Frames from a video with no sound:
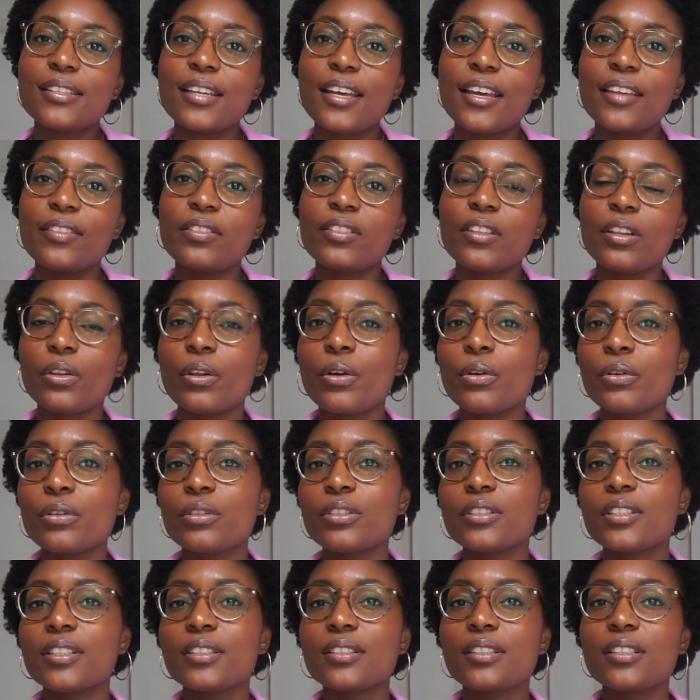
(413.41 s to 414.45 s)
and the local
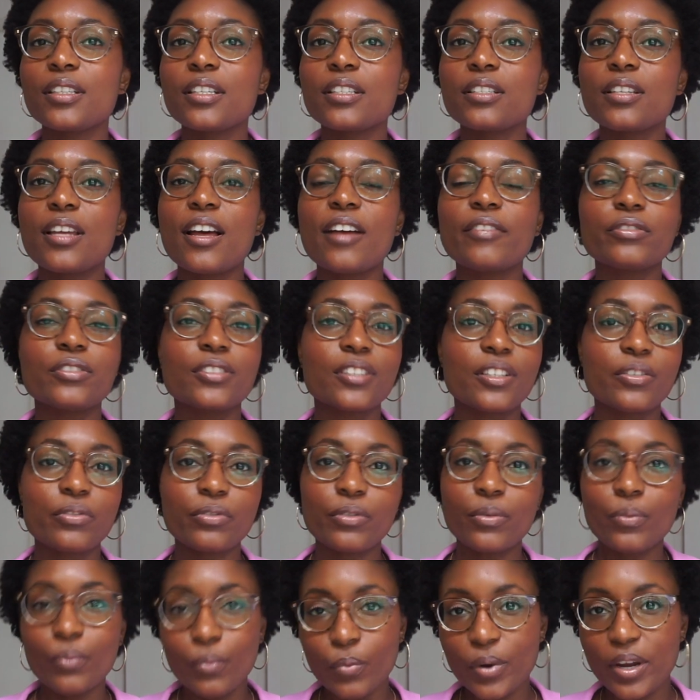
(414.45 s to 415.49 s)
Tanzanians have
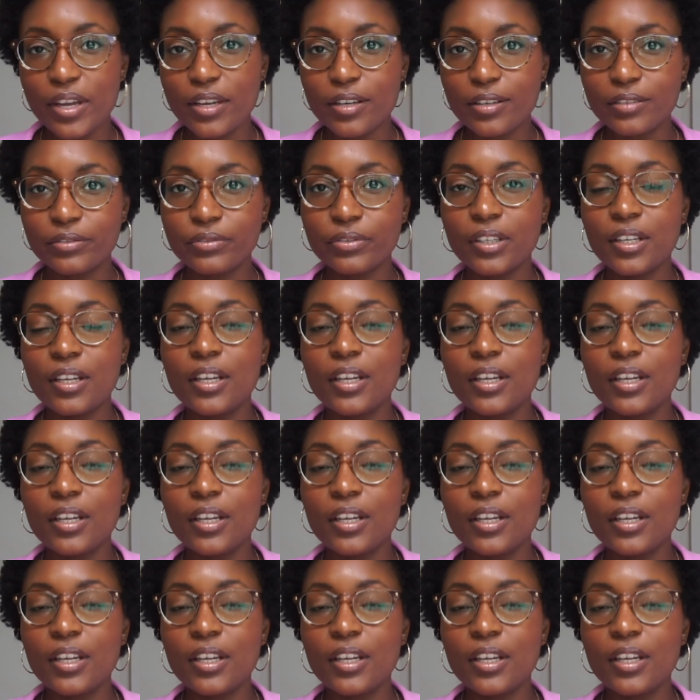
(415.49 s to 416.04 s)
different way of